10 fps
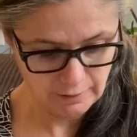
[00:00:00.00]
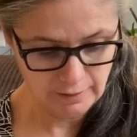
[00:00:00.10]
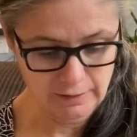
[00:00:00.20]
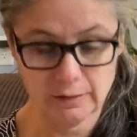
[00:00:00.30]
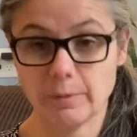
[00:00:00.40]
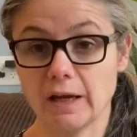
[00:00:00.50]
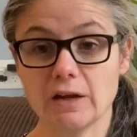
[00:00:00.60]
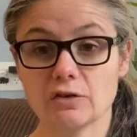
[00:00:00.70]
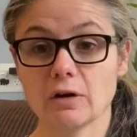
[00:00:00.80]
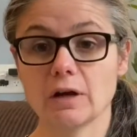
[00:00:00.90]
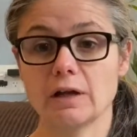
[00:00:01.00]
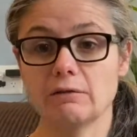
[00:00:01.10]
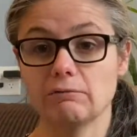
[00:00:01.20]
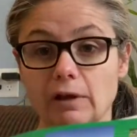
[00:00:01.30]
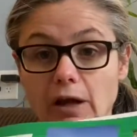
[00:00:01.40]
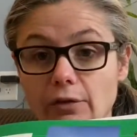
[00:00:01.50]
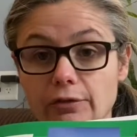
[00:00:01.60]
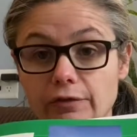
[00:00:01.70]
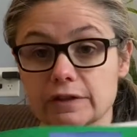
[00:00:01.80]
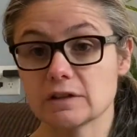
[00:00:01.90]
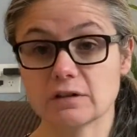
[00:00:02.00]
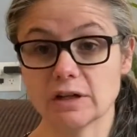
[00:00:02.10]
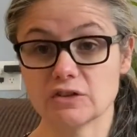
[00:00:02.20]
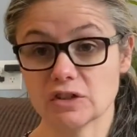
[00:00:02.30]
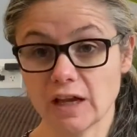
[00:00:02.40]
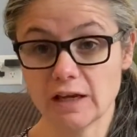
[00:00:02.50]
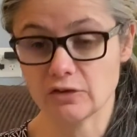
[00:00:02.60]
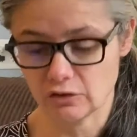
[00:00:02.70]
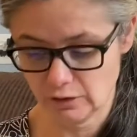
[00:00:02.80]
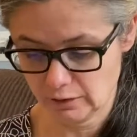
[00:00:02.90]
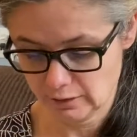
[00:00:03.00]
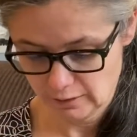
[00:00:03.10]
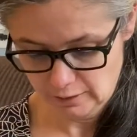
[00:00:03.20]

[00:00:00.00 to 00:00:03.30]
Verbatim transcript: I did a page on health and physical education.